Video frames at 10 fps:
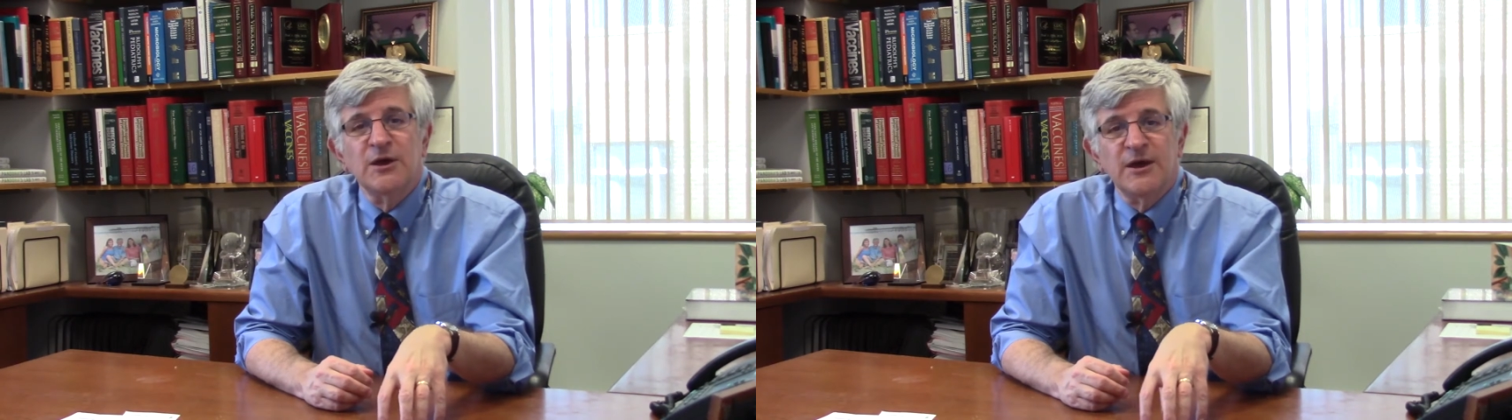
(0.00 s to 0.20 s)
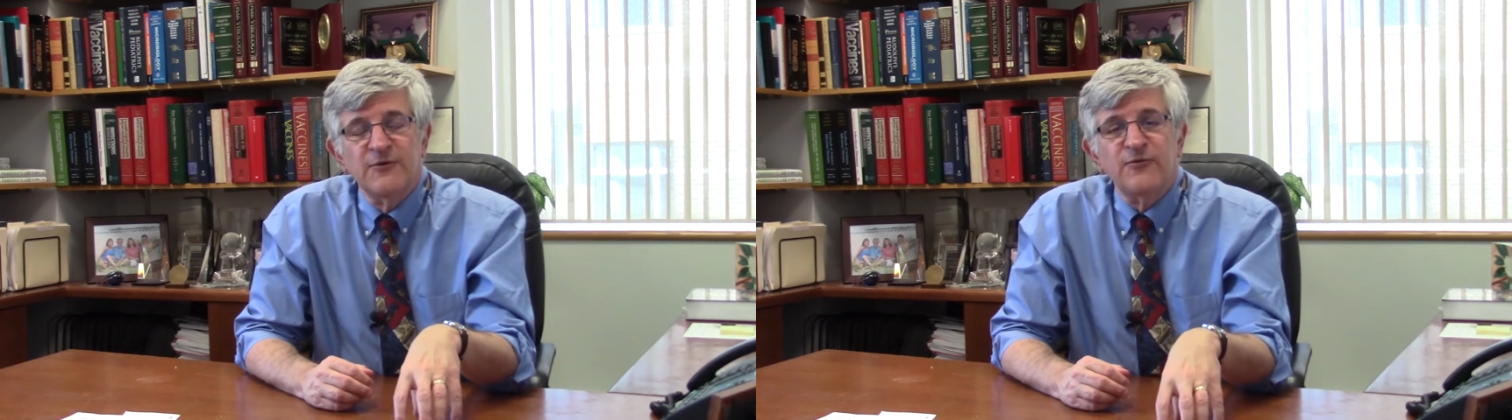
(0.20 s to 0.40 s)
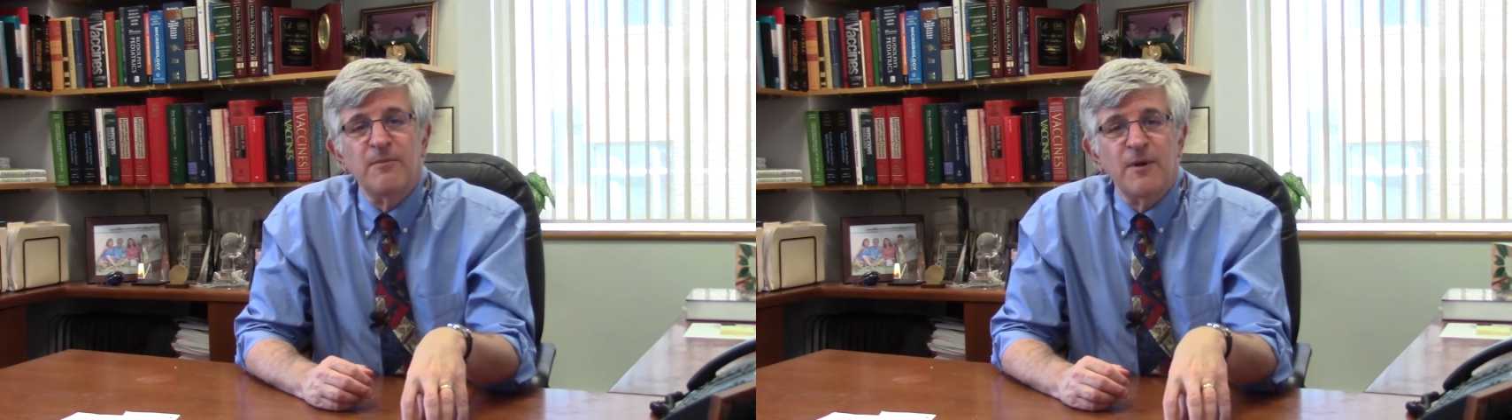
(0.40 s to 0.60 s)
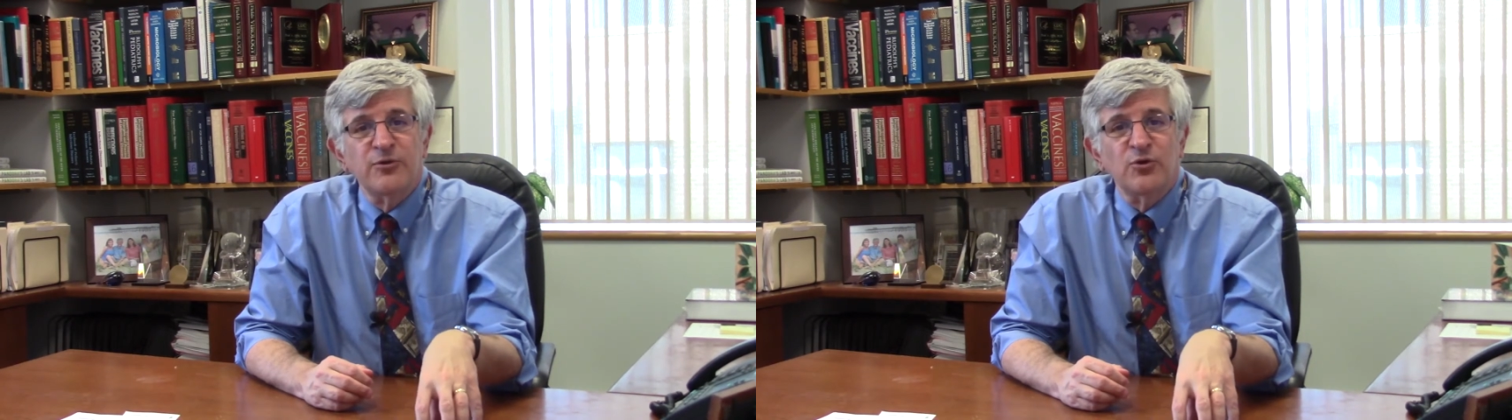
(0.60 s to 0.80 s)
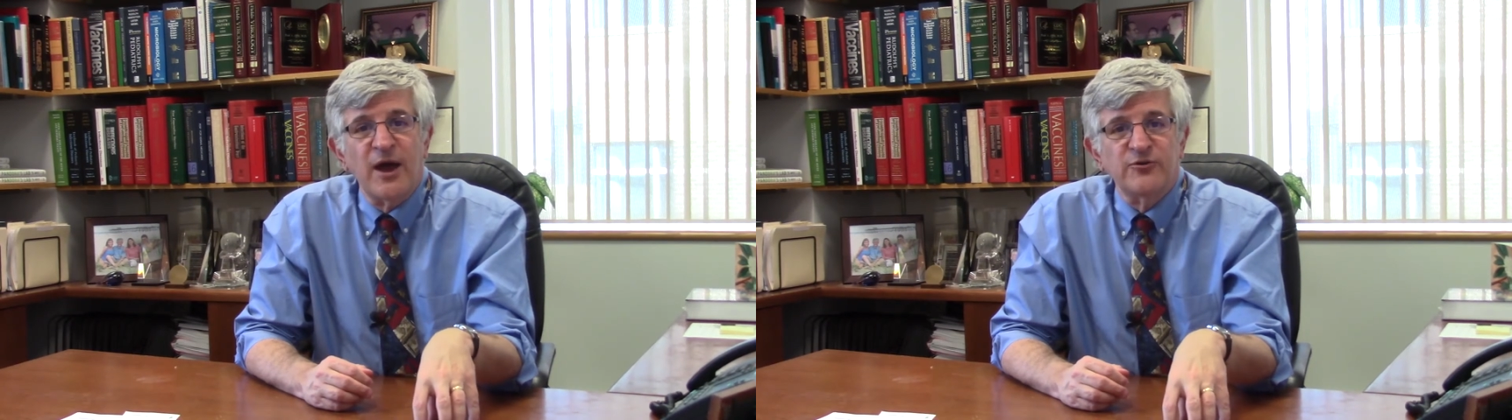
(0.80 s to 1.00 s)
if a
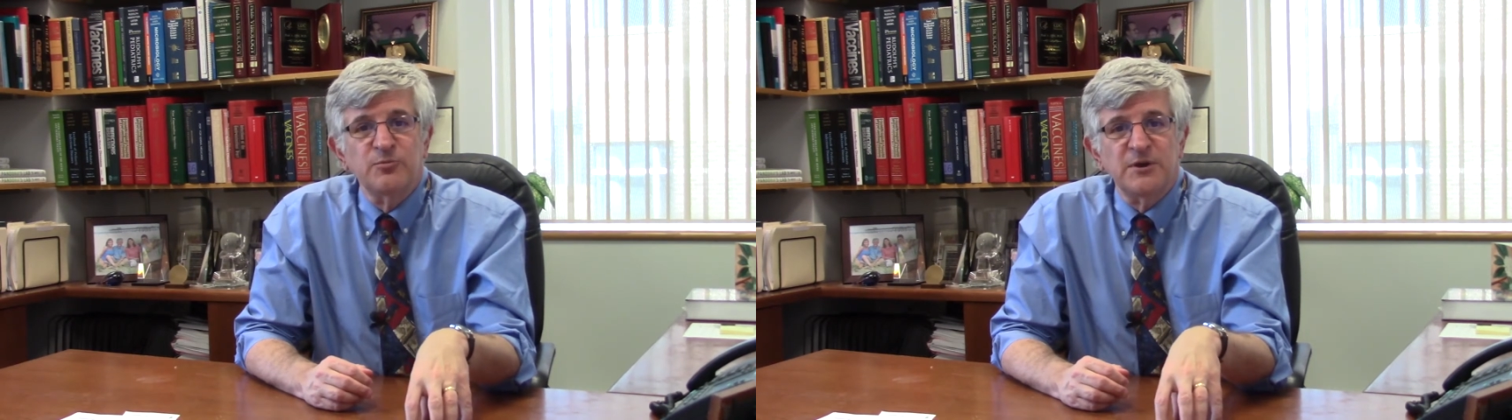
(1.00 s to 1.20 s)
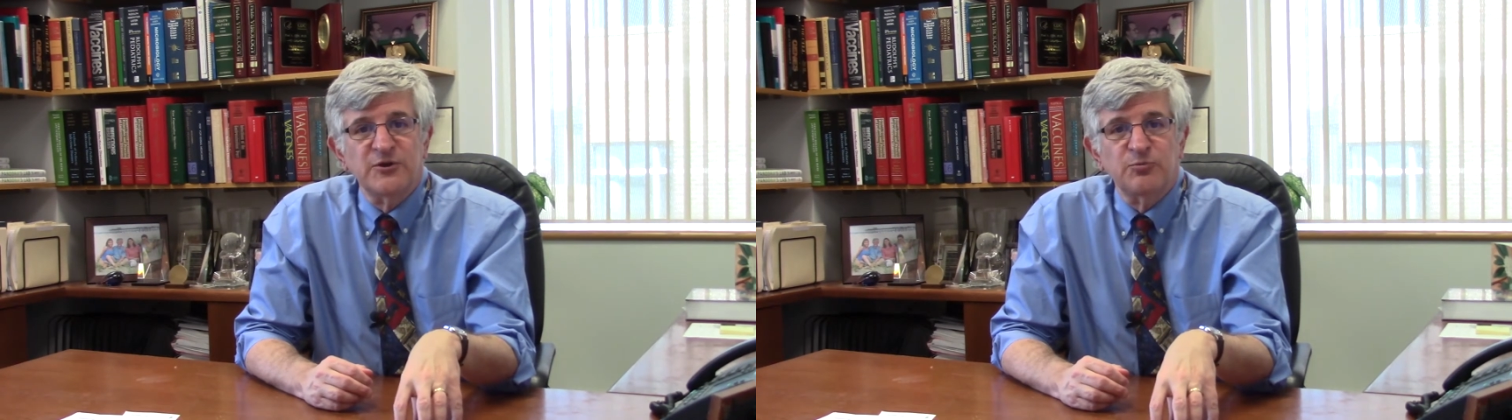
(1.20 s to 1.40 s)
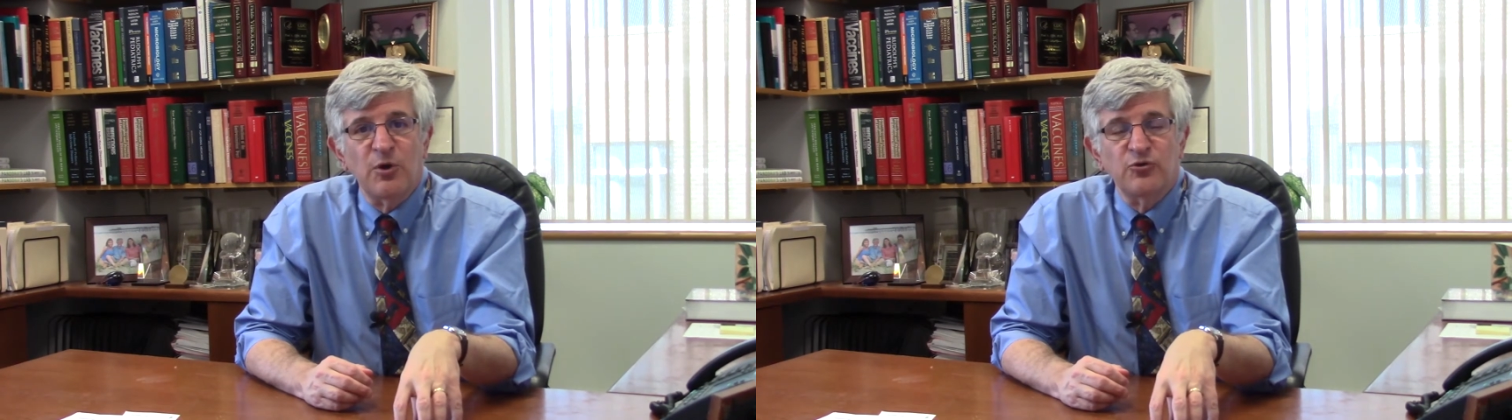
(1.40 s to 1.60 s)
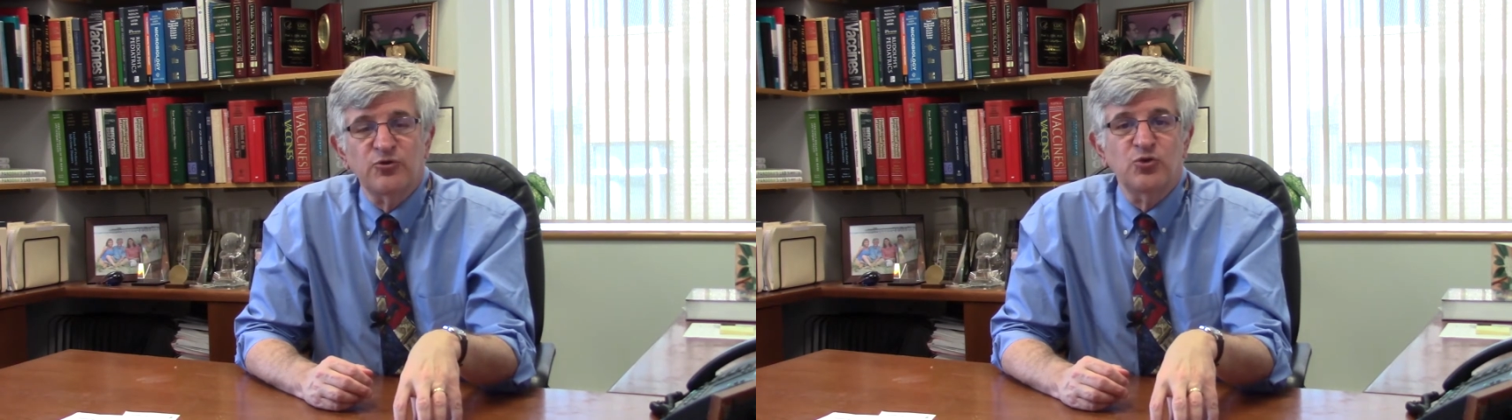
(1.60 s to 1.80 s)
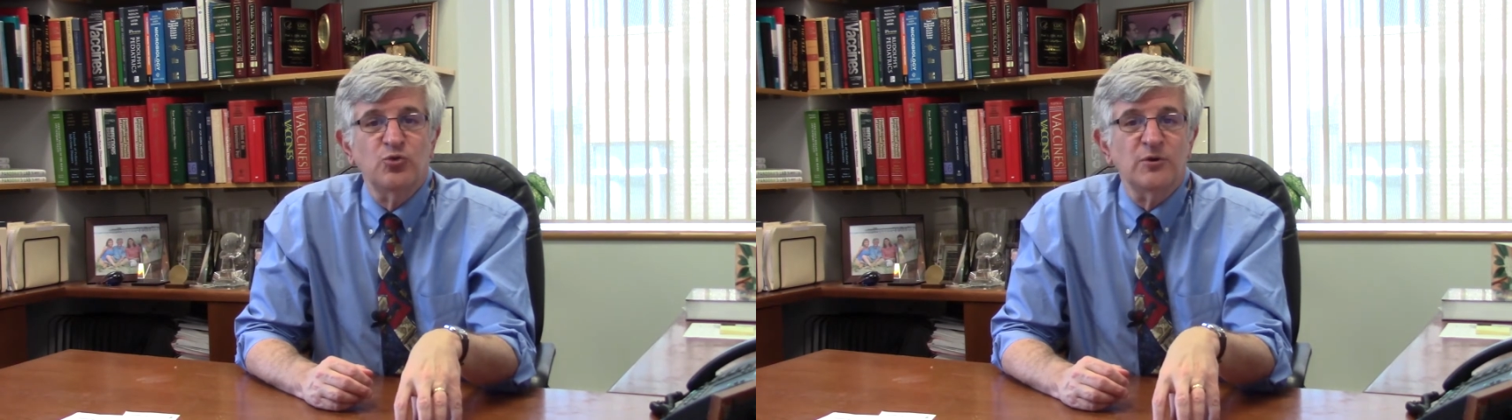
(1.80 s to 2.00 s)
mother has been
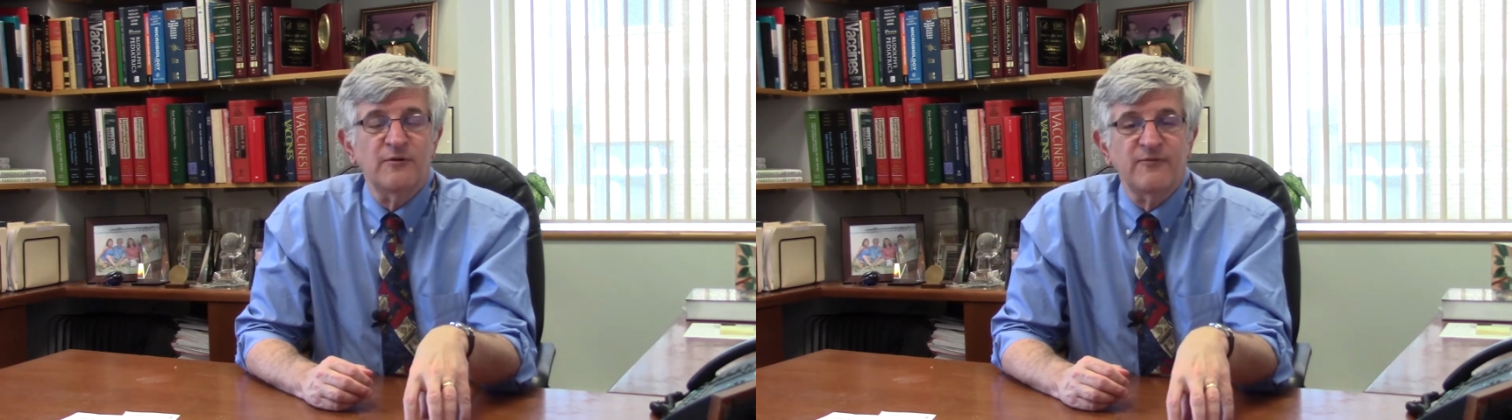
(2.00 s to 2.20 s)
exposed to a